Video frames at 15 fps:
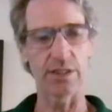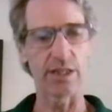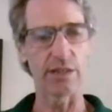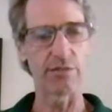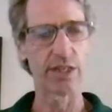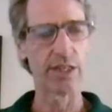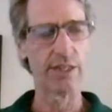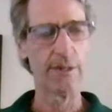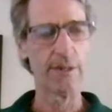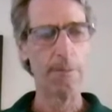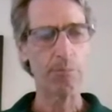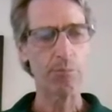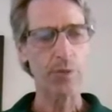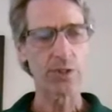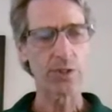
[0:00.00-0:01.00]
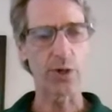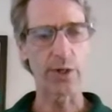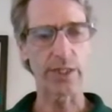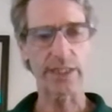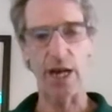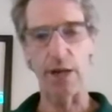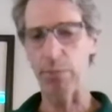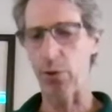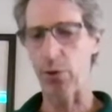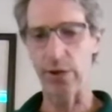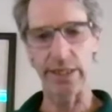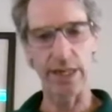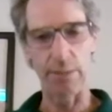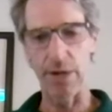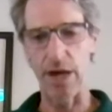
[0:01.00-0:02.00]
of. So at that
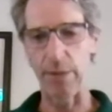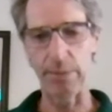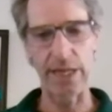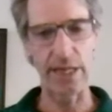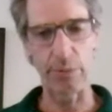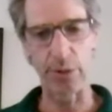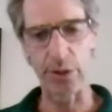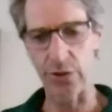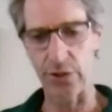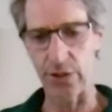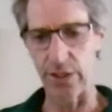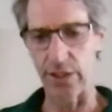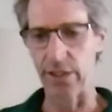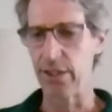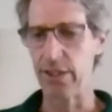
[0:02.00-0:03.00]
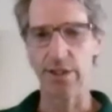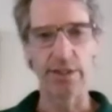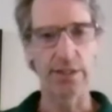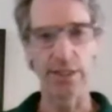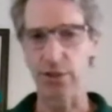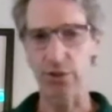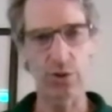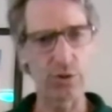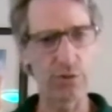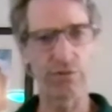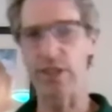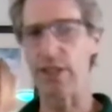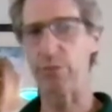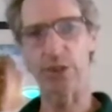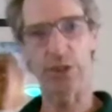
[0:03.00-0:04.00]
point, I'm able to, two
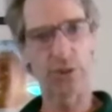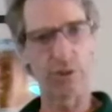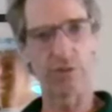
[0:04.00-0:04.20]
family,